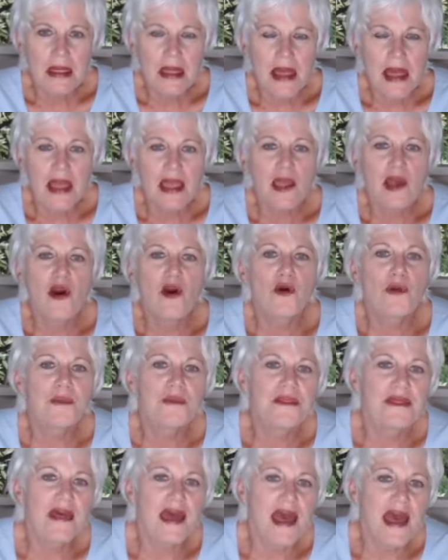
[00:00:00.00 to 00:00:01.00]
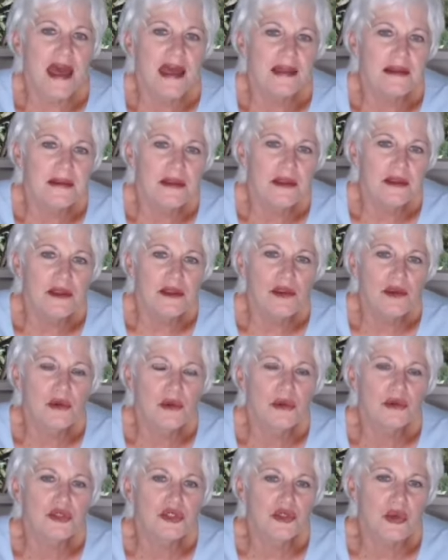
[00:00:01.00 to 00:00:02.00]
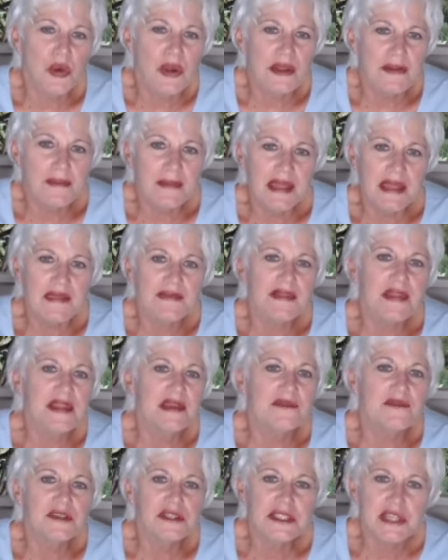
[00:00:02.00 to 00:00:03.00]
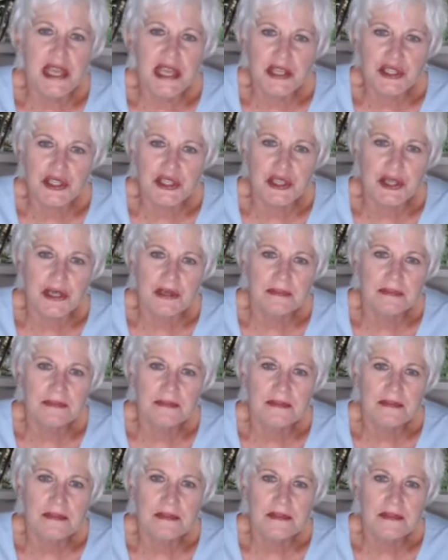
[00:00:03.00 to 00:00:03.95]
I hope that you will join me in the invitation